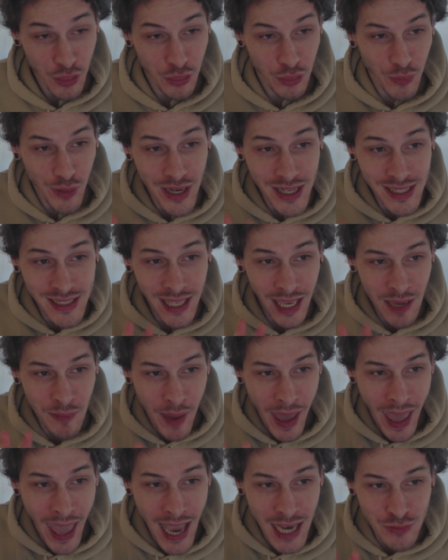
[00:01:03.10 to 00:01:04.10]
3 tea
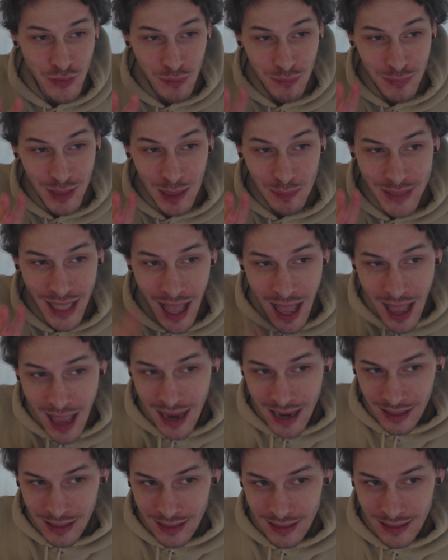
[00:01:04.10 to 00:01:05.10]
bags from
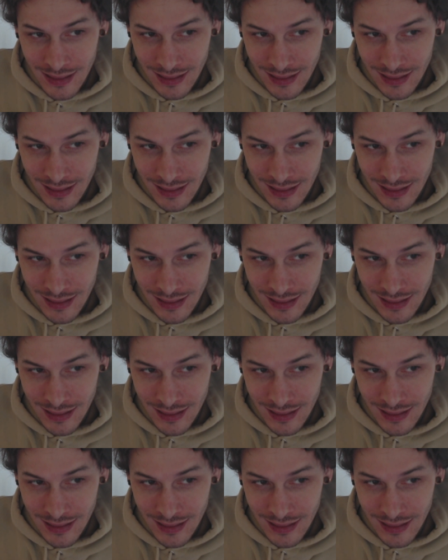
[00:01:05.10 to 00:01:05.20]
Lipton.